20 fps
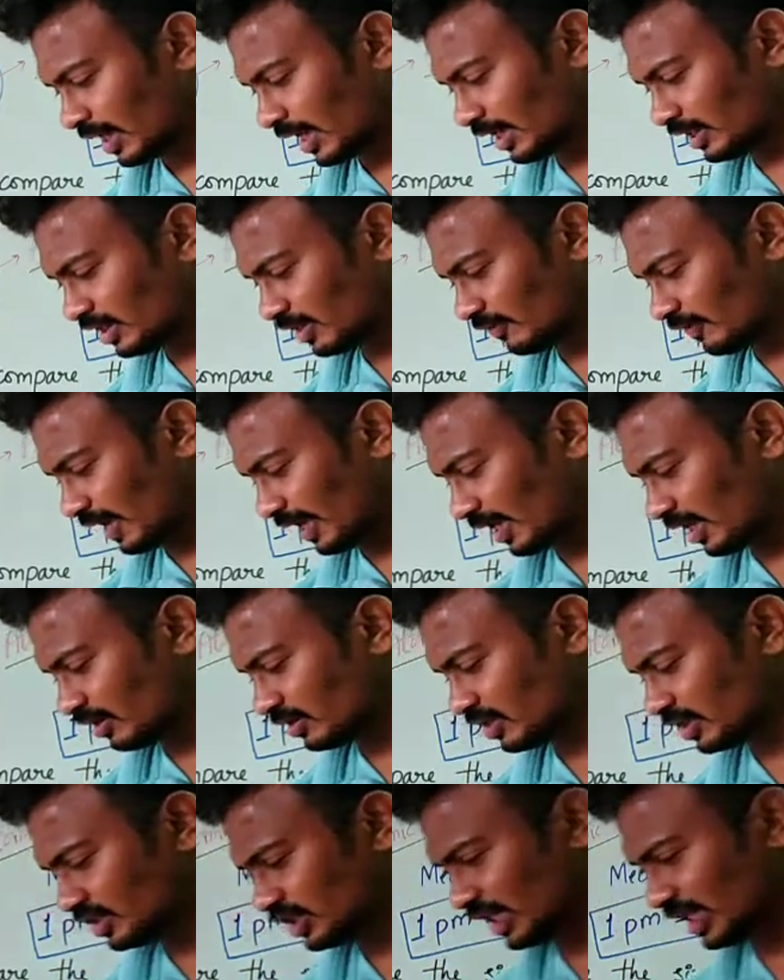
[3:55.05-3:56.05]
and the
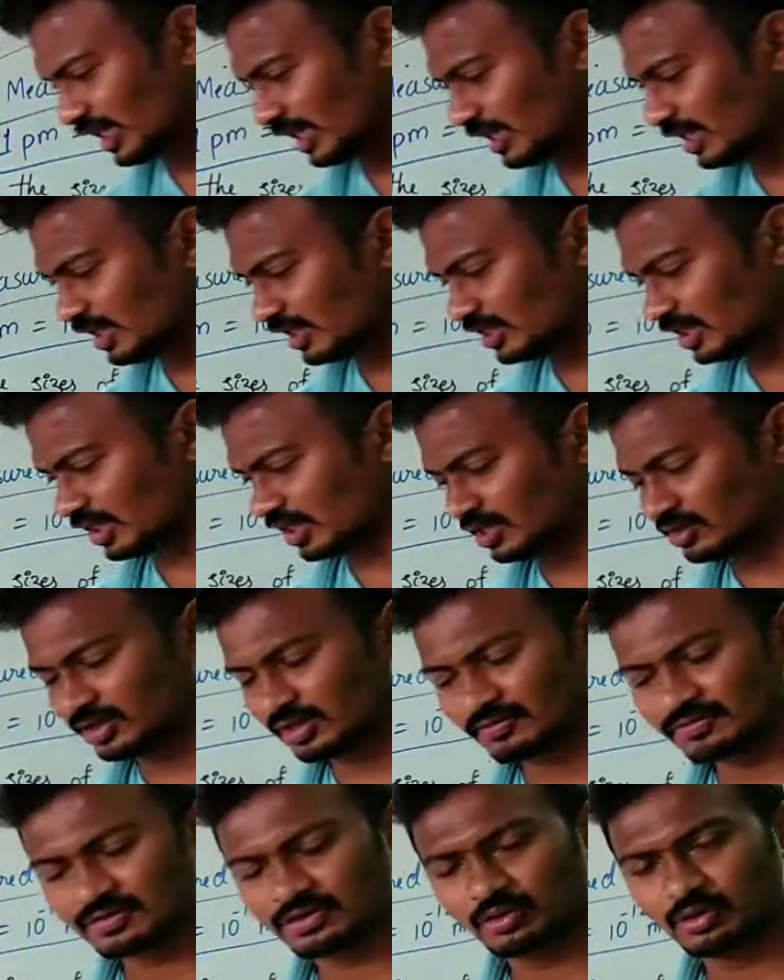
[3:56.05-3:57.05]
valence shell in the case of